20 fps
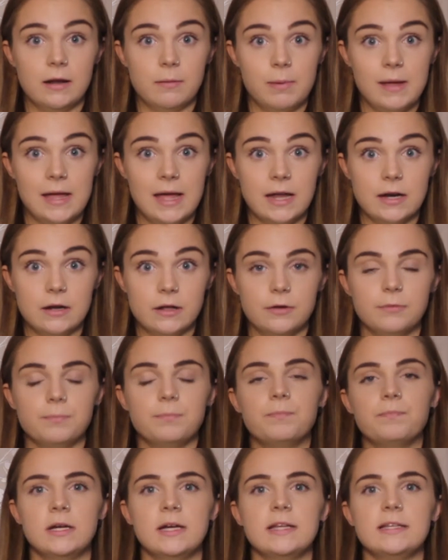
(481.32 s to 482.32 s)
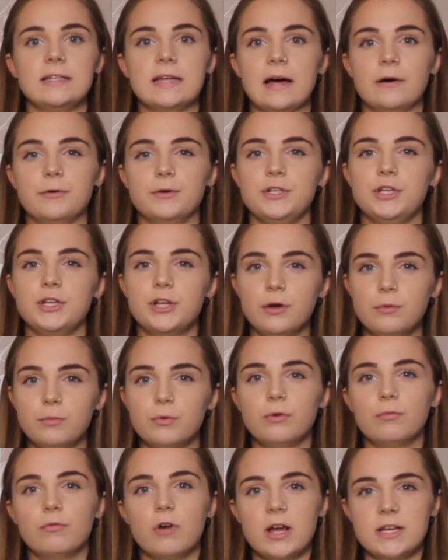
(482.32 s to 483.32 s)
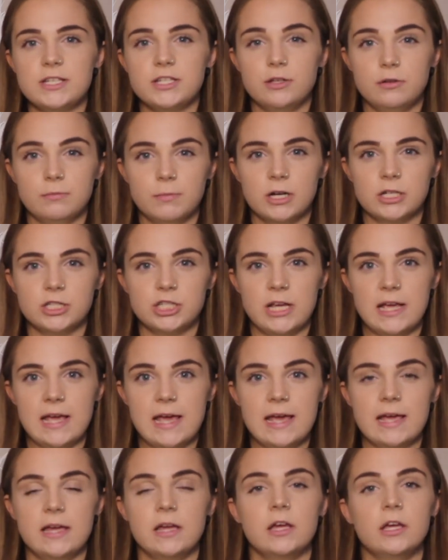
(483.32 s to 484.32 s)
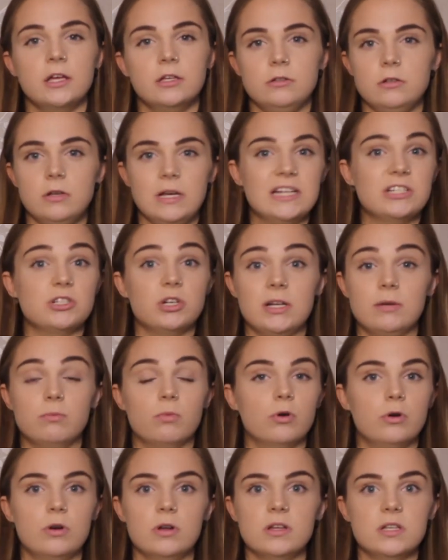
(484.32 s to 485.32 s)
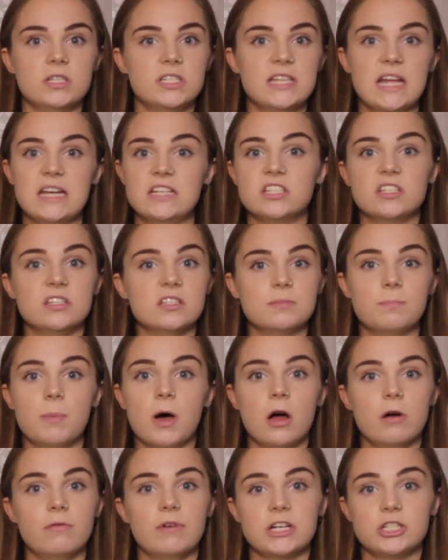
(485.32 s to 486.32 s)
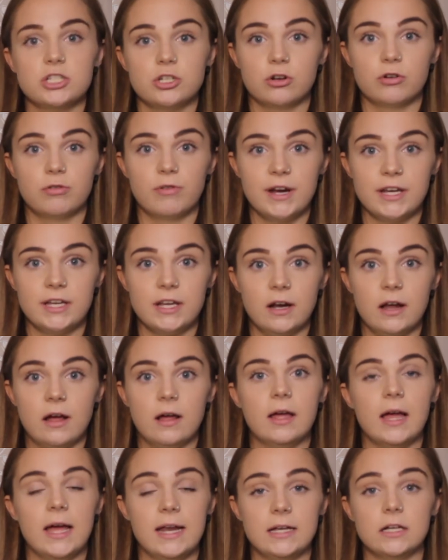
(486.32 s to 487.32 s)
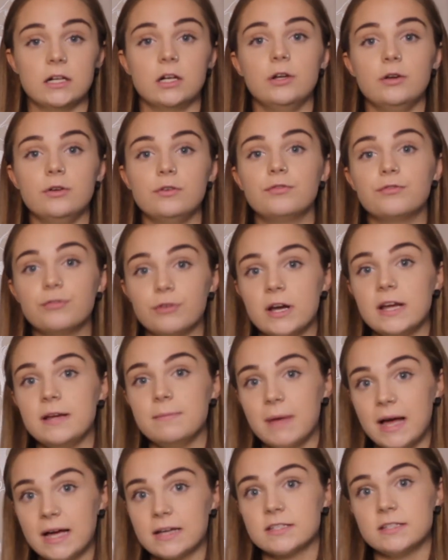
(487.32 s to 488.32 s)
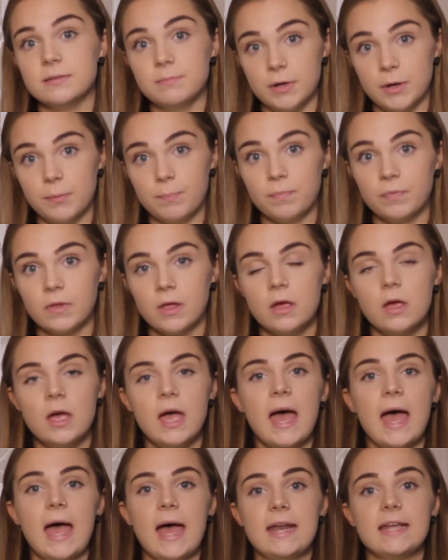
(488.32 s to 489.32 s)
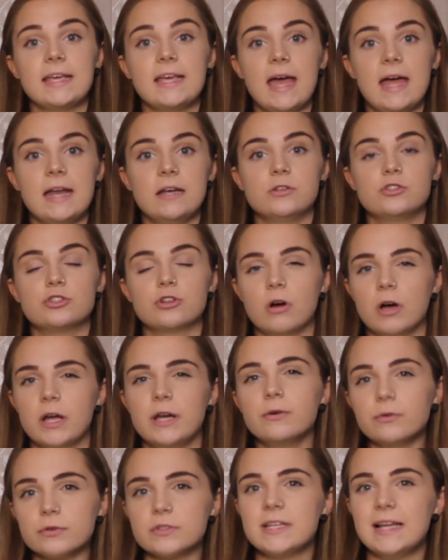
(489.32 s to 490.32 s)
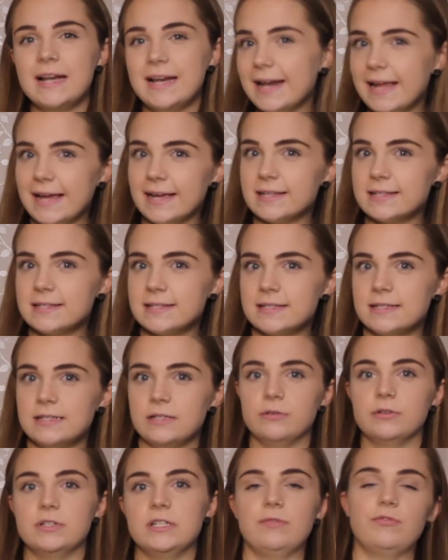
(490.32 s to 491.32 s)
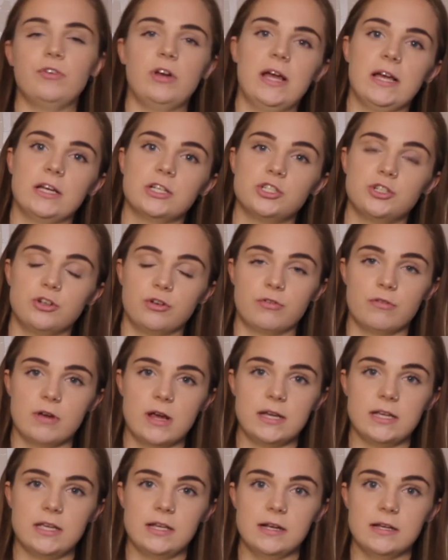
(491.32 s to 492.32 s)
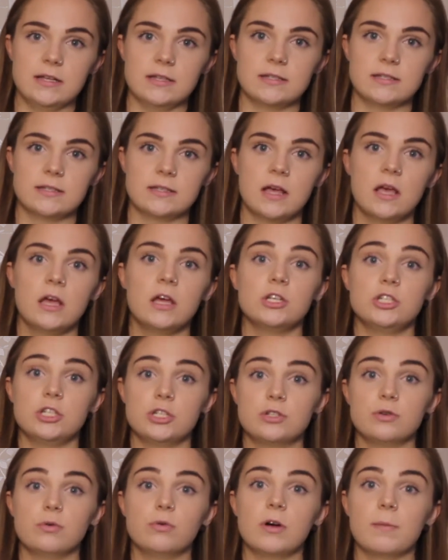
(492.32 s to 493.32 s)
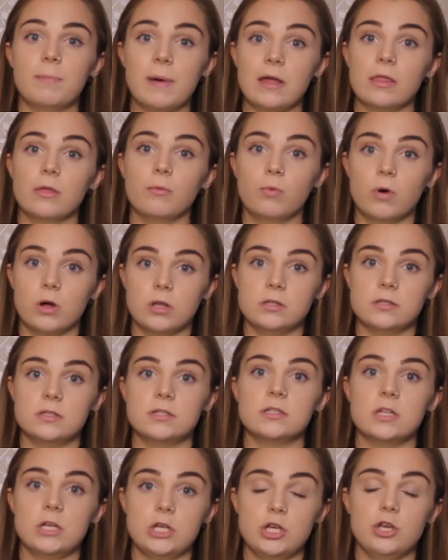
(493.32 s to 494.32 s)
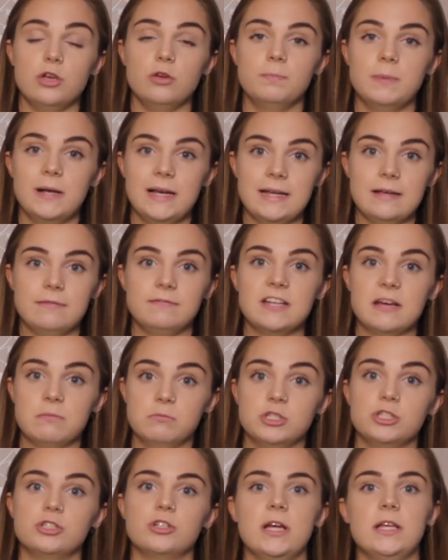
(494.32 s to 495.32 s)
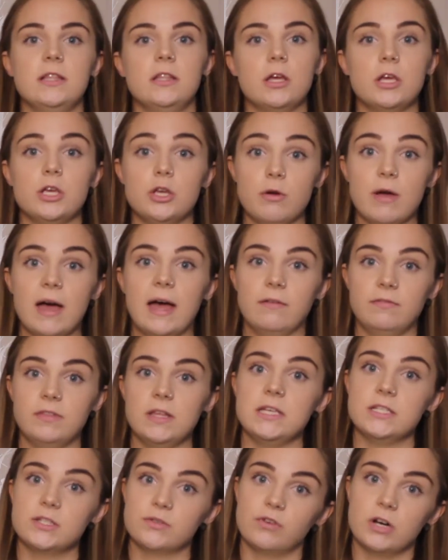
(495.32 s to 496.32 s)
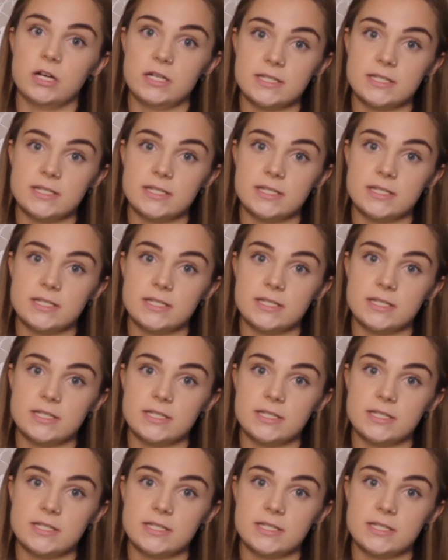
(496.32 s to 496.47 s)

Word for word: the piano. Now, you don't want to write too much here. You literally want a sentence per extracurricular and include three maximum. And again, try not to list your different extracurriculars. Just talk about the ones that you believe demonstrate that you have these three